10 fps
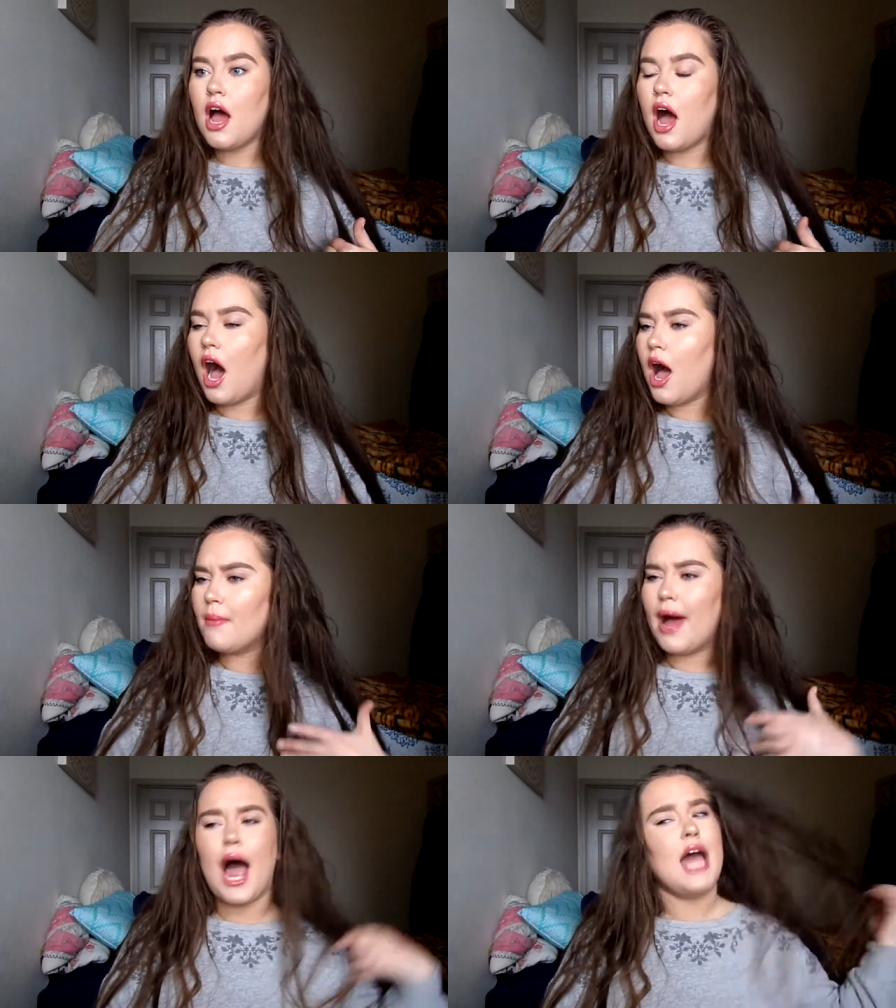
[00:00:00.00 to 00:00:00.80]

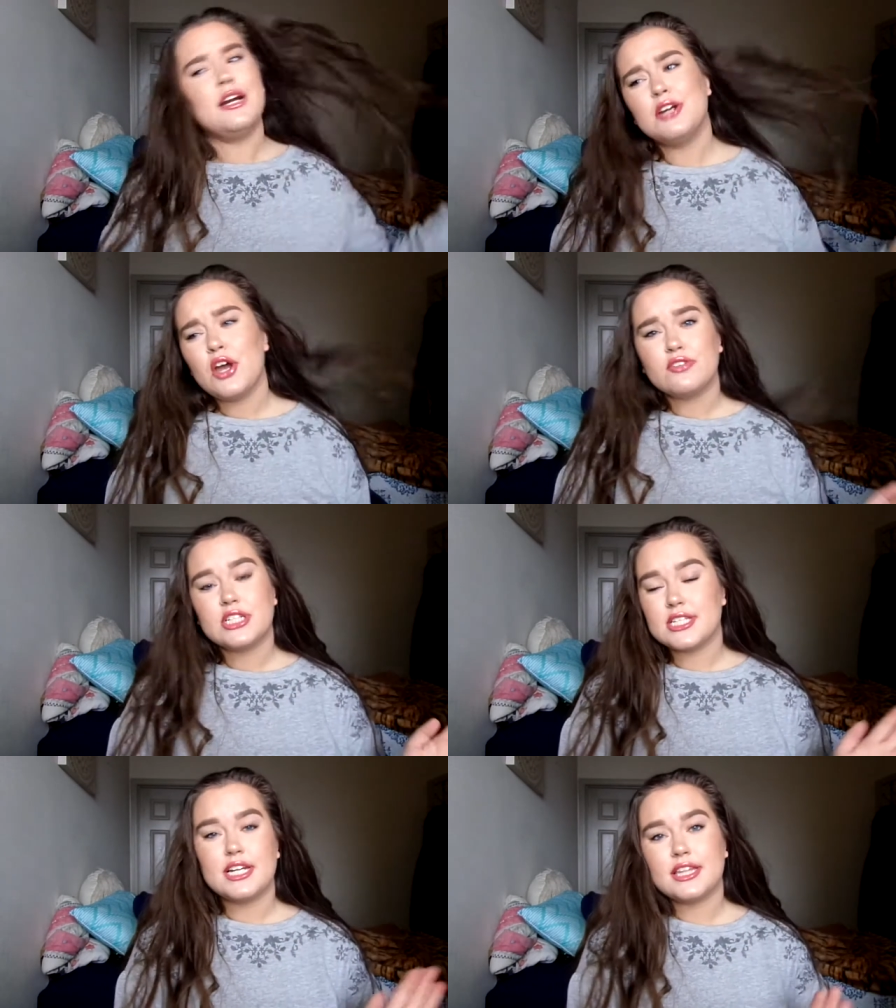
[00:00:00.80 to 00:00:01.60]
Um, I don't know if
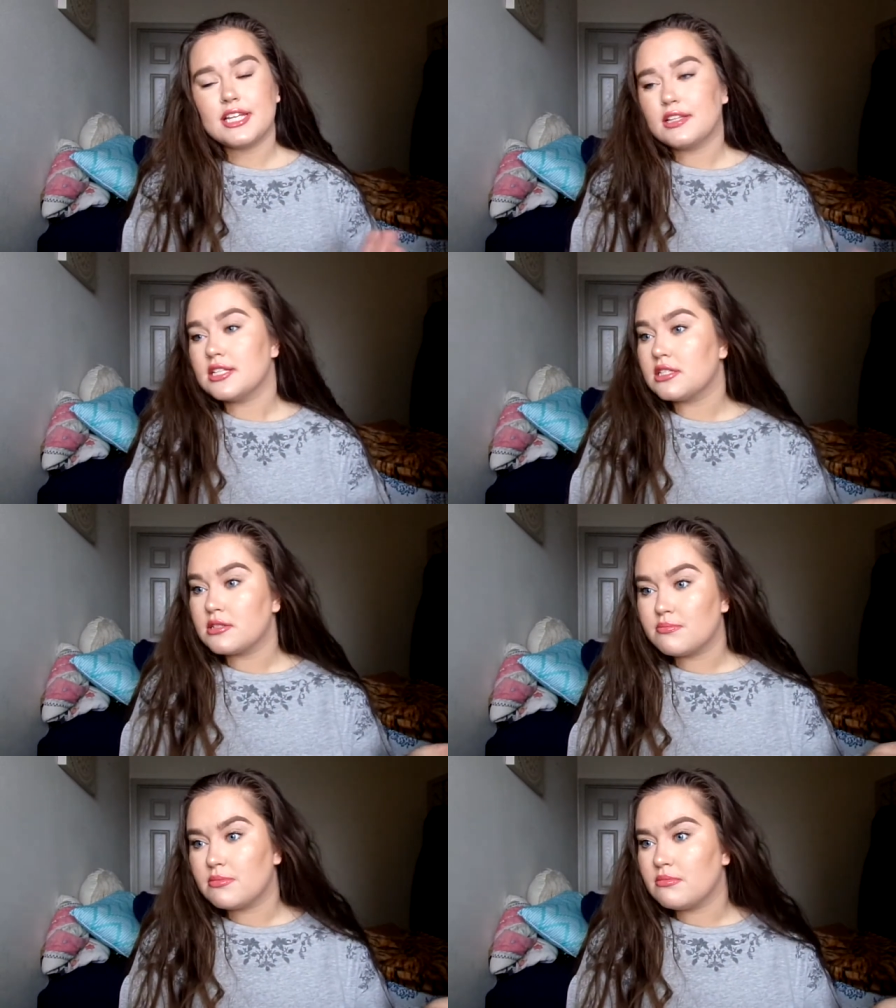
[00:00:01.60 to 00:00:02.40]
she's going to think this
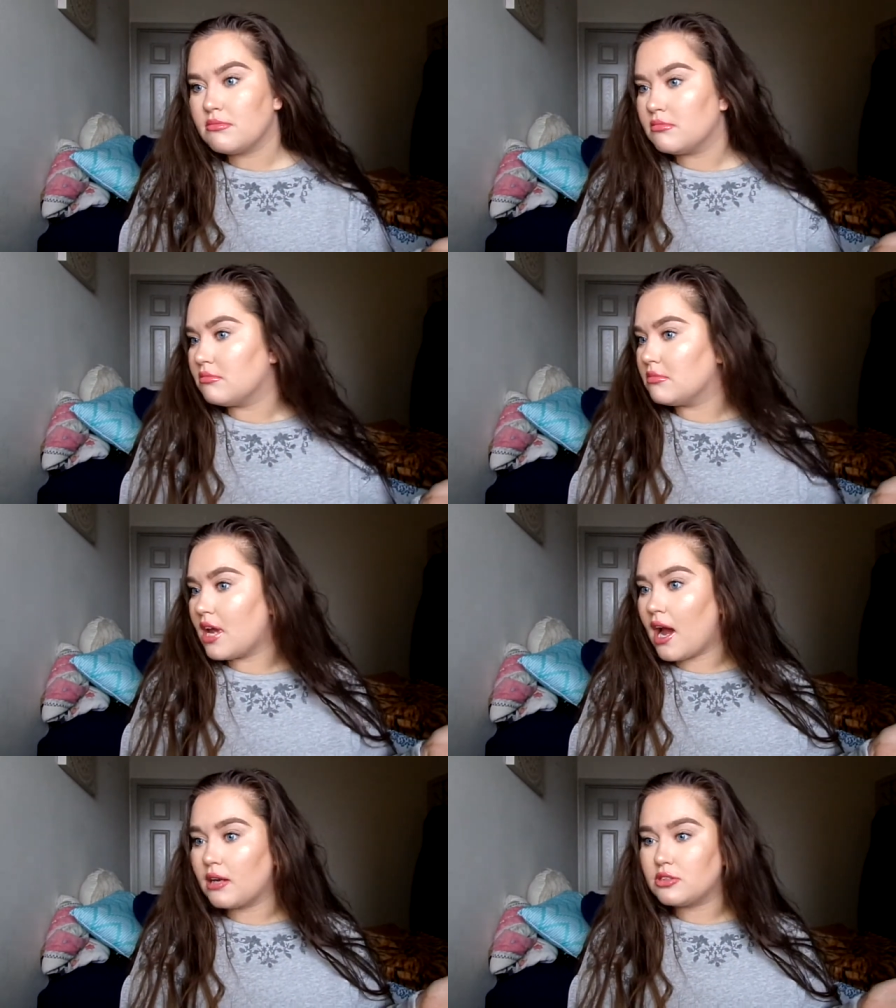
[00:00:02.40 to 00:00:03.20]
is
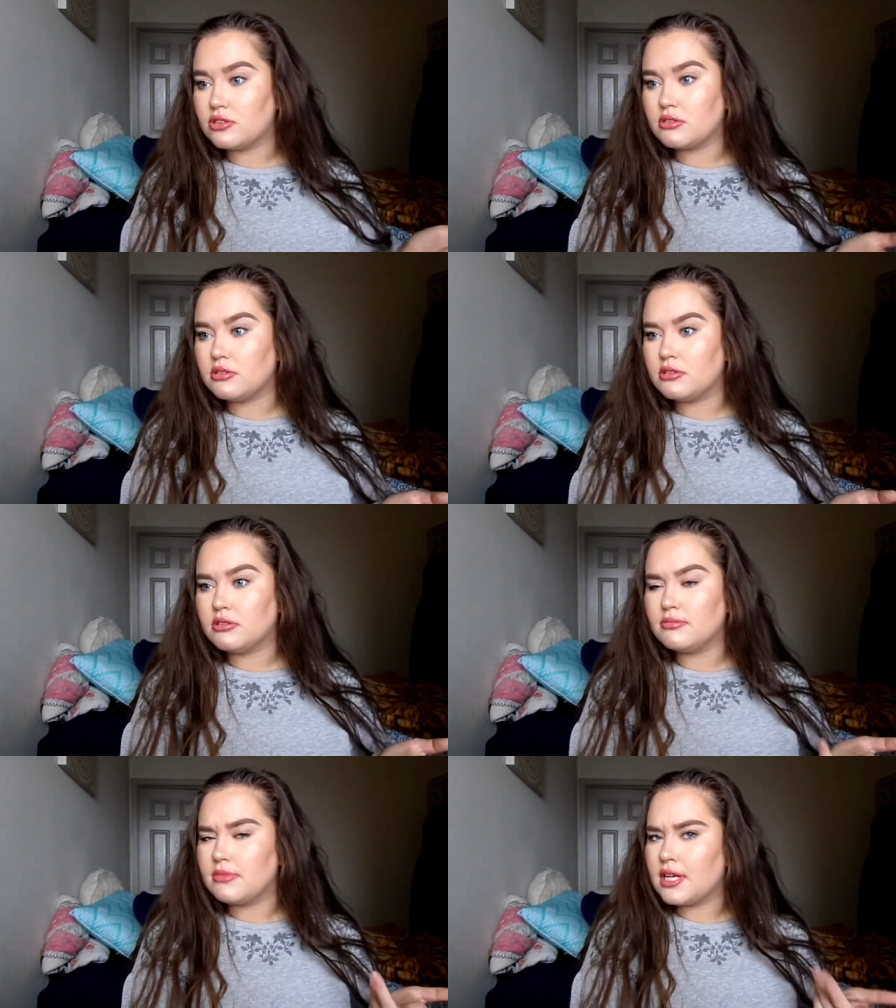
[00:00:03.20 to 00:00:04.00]
natural
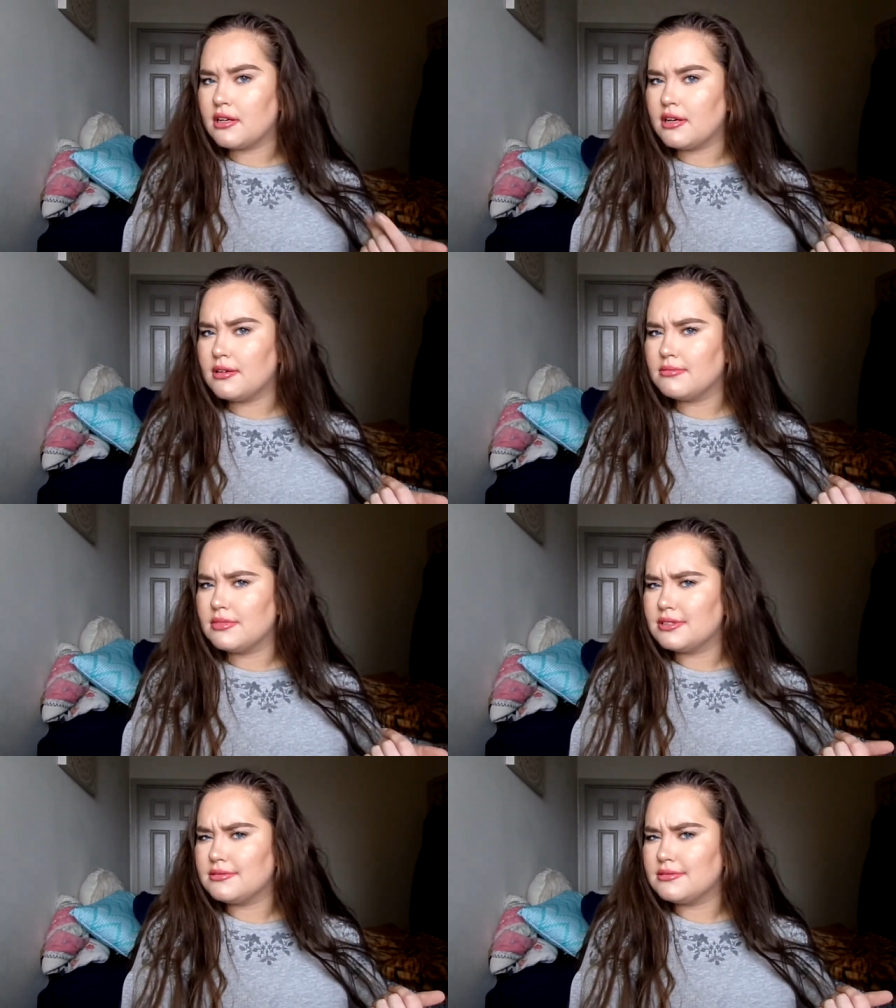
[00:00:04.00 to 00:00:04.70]
makeup. Um,